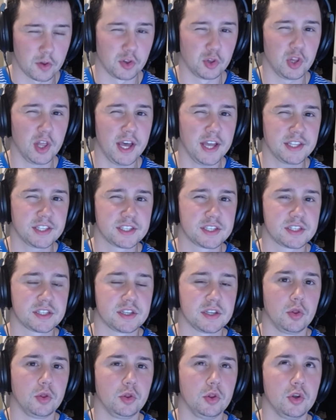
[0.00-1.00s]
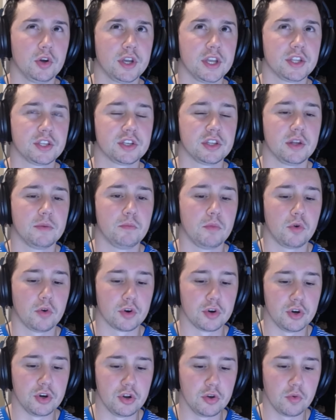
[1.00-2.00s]
Let's look into the more
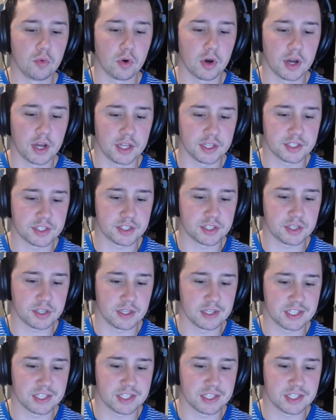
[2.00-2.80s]
nuanced